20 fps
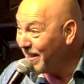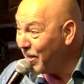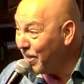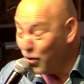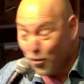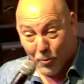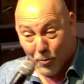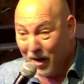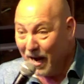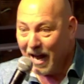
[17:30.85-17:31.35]

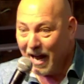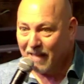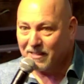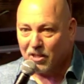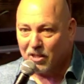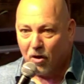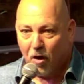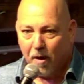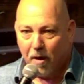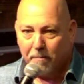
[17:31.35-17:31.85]
You wouldn't last
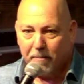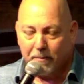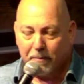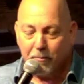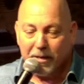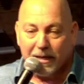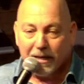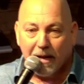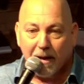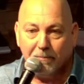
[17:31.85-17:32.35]
long. But
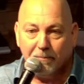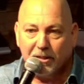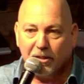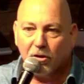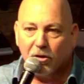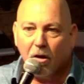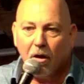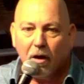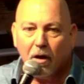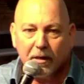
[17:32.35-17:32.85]
we come to
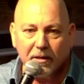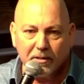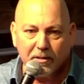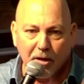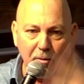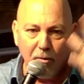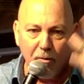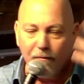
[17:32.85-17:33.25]
God so